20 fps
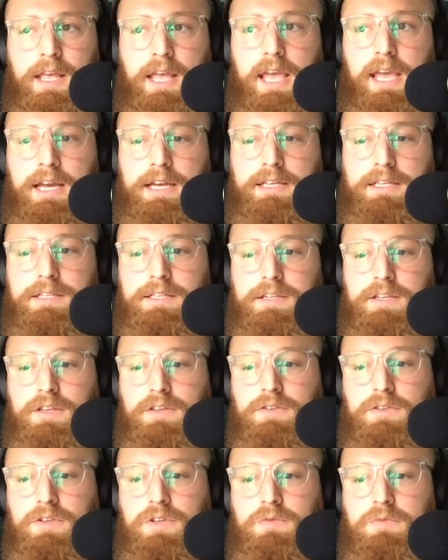and
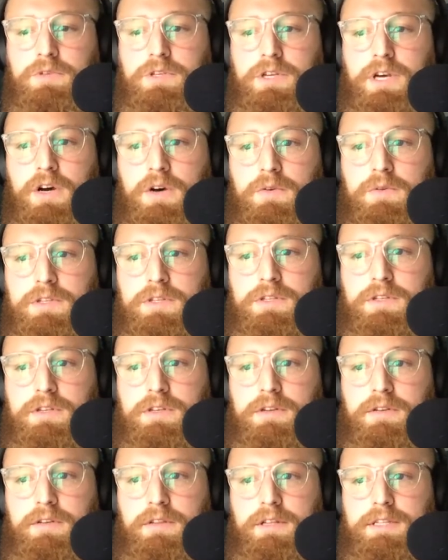you don't,
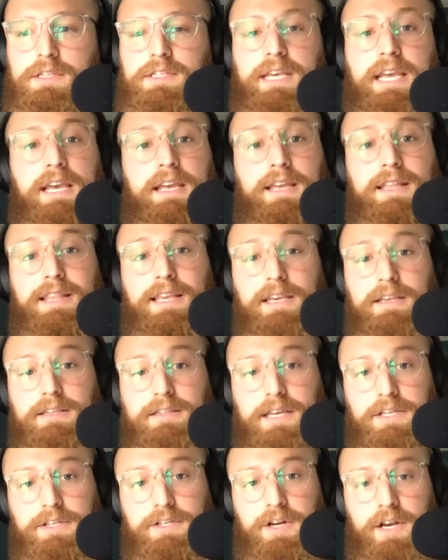let's say in the
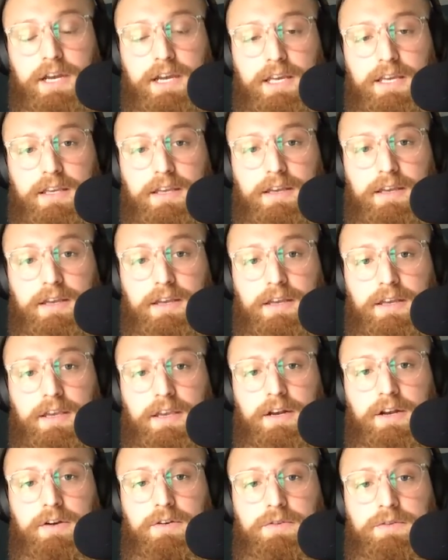eccentric,
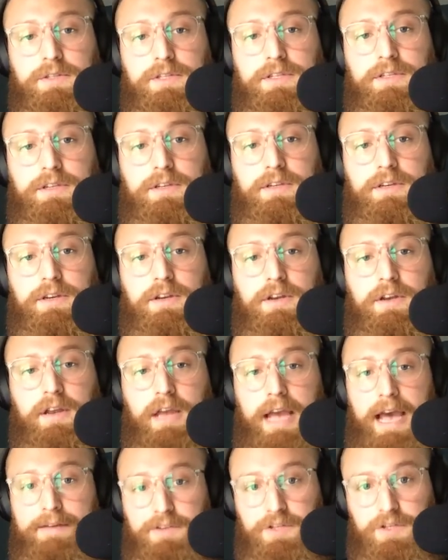you don't
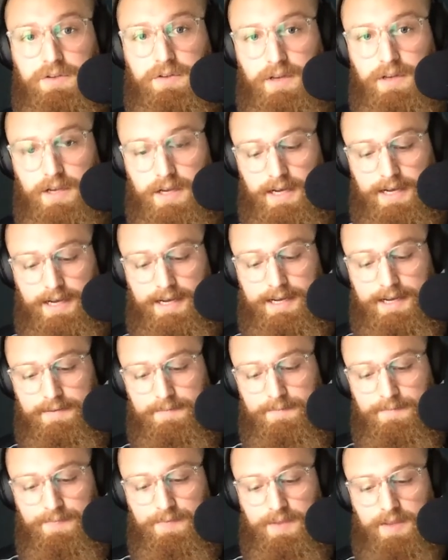have
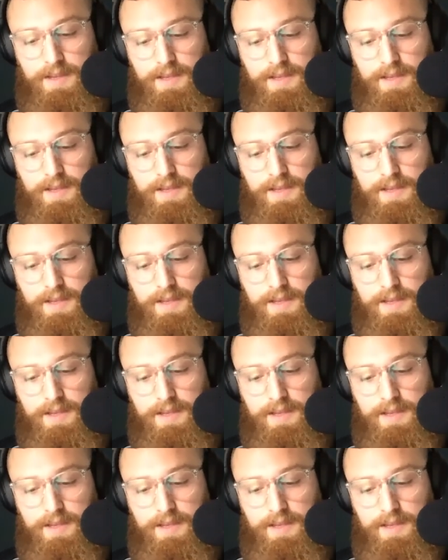a